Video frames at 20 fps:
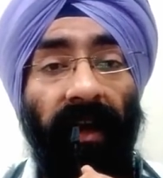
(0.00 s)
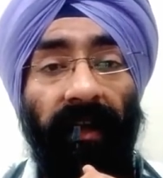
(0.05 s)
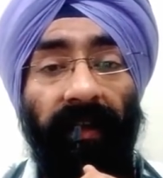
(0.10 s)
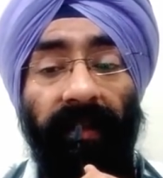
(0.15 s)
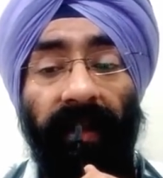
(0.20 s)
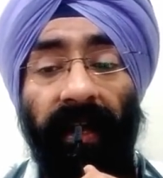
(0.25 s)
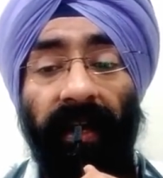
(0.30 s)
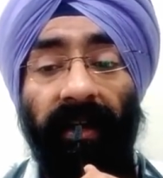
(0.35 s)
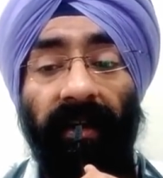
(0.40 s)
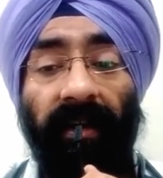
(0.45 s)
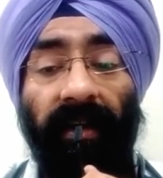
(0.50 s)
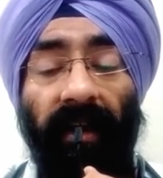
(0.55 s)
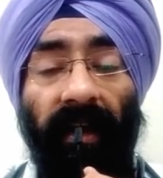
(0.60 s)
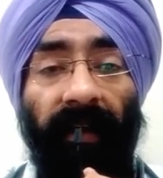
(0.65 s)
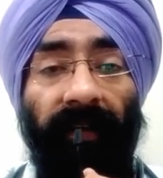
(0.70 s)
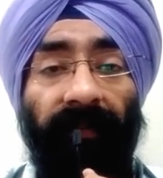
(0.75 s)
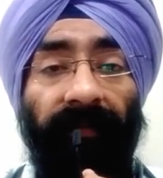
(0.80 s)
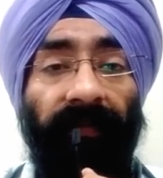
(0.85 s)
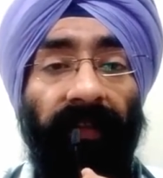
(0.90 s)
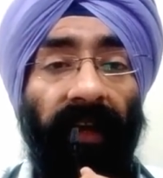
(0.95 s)
Then
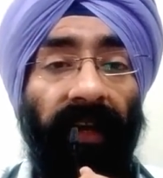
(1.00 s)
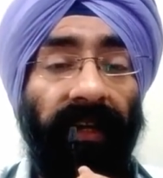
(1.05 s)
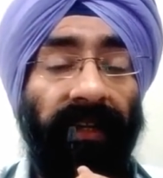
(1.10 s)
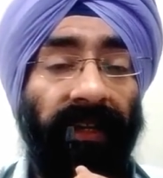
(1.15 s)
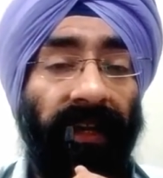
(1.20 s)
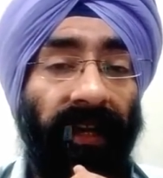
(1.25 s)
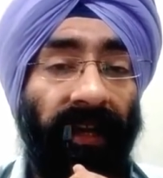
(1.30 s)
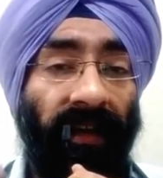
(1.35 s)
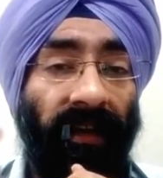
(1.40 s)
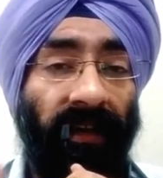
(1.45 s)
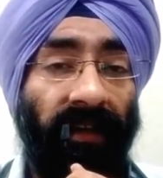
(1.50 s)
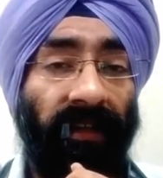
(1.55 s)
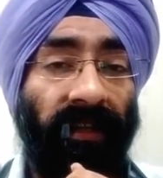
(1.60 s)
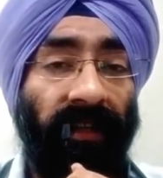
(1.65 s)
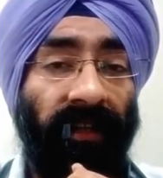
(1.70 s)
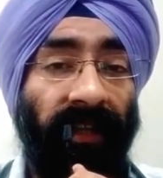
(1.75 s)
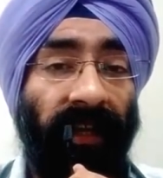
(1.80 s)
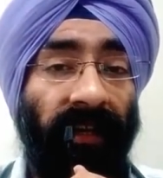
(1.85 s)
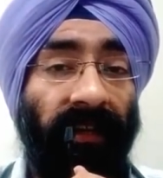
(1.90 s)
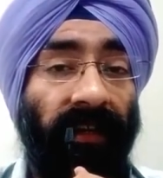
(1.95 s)
if there is an
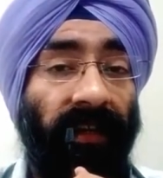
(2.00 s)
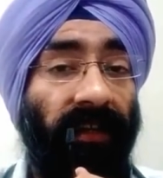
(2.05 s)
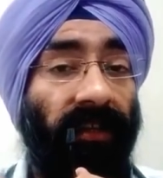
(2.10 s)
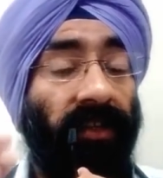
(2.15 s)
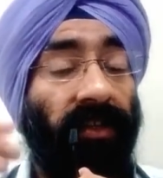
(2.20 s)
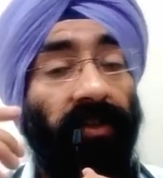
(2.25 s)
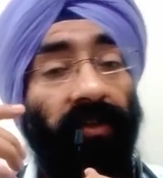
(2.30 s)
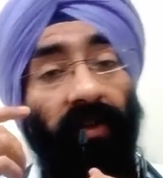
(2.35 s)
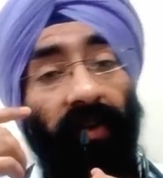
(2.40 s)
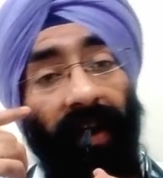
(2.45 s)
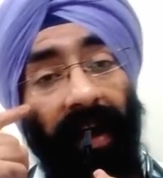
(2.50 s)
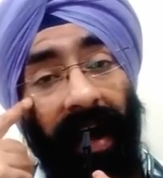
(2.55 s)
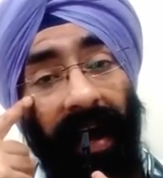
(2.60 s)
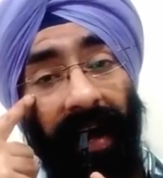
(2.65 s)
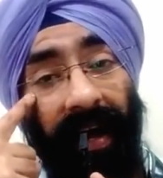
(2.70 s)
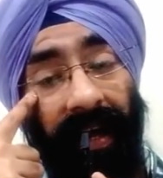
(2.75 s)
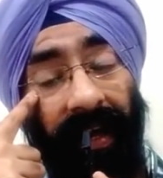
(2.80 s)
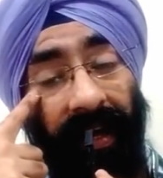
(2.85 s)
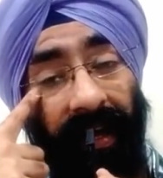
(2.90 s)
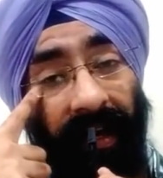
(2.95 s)
allergen that touches your
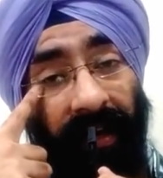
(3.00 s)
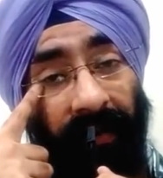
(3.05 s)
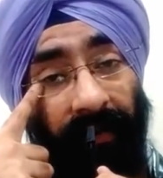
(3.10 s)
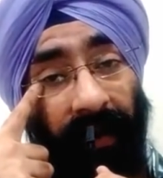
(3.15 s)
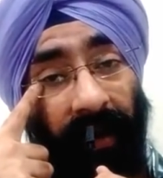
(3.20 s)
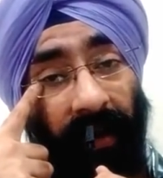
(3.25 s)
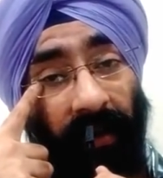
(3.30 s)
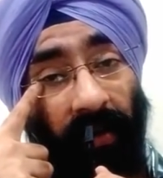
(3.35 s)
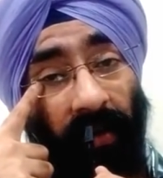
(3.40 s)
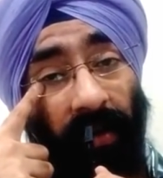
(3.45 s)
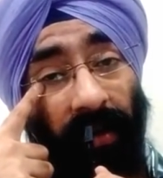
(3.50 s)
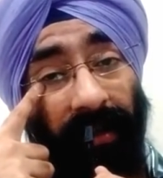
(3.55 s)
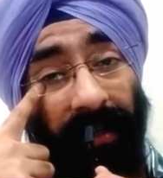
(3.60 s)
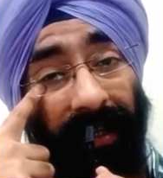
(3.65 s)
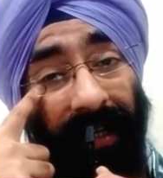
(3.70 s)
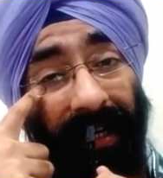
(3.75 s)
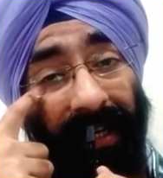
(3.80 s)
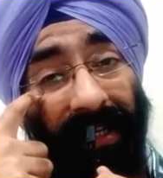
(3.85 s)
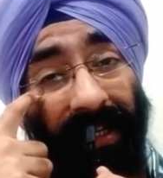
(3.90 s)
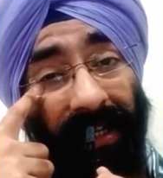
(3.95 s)
eye, it can cause
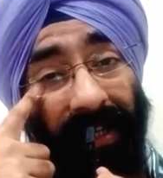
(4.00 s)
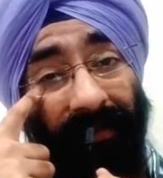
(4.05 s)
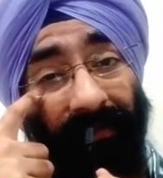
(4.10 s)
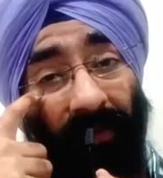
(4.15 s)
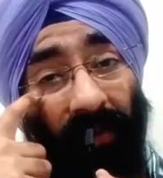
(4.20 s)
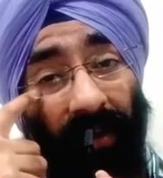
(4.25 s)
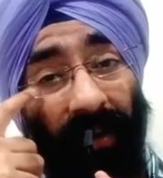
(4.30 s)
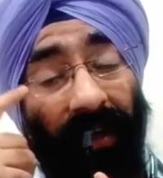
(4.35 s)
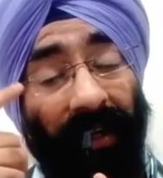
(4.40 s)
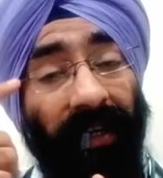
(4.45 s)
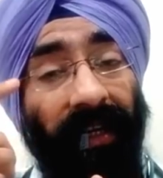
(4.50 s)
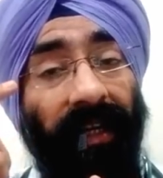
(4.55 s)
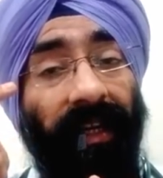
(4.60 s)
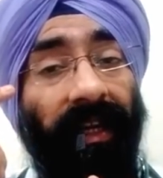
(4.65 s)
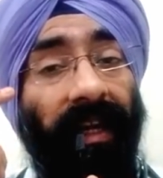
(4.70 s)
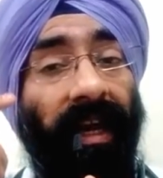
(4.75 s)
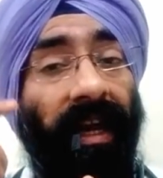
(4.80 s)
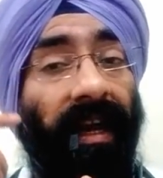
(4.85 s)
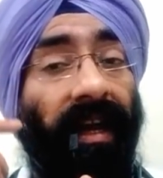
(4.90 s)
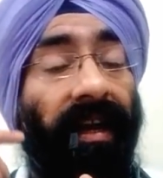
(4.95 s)
itchy,
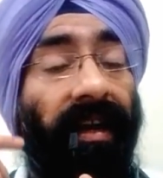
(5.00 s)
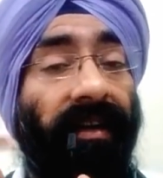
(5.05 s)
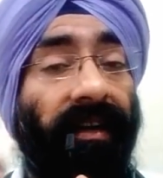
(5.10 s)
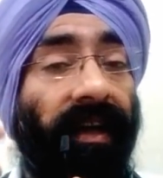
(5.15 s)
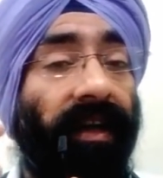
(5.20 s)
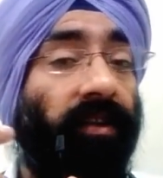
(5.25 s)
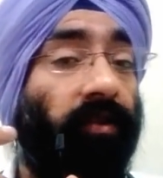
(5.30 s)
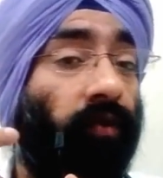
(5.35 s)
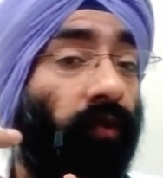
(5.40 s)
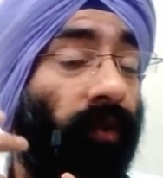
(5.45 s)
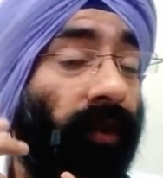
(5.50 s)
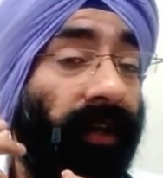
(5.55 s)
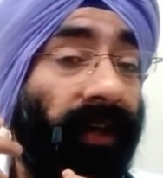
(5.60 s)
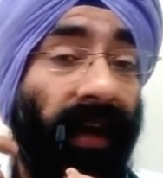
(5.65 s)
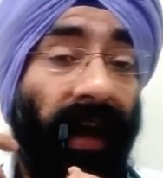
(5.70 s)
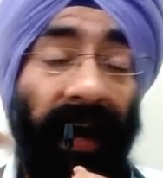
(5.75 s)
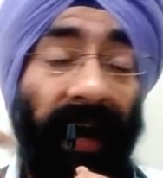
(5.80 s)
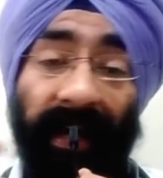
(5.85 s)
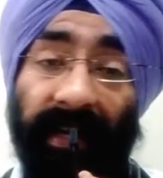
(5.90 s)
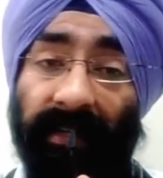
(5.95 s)
watery, red,
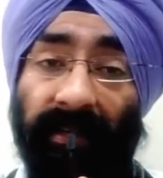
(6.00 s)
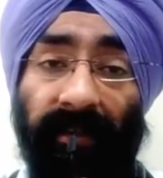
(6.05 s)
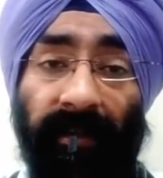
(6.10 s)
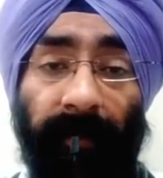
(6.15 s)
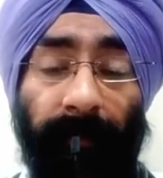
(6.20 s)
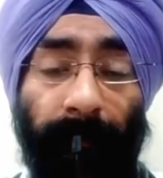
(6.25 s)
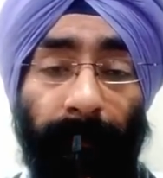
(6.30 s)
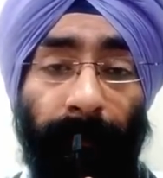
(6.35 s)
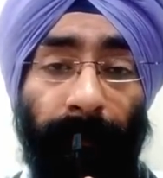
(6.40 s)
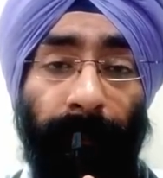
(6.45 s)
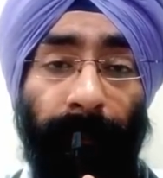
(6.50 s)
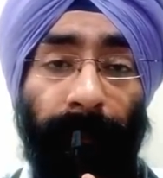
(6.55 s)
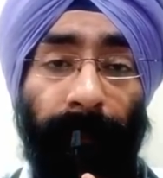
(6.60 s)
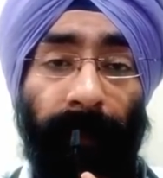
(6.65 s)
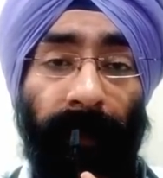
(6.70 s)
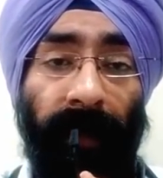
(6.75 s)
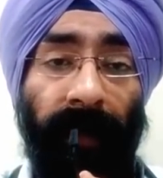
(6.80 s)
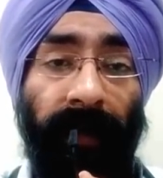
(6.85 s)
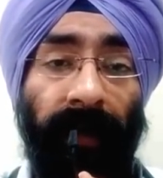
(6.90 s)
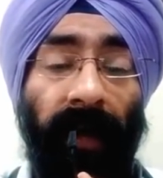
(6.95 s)
swollen eyes,
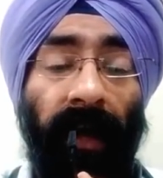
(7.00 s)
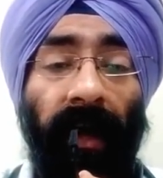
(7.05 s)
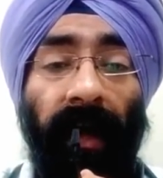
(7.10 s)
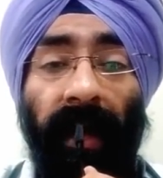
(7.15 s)
right?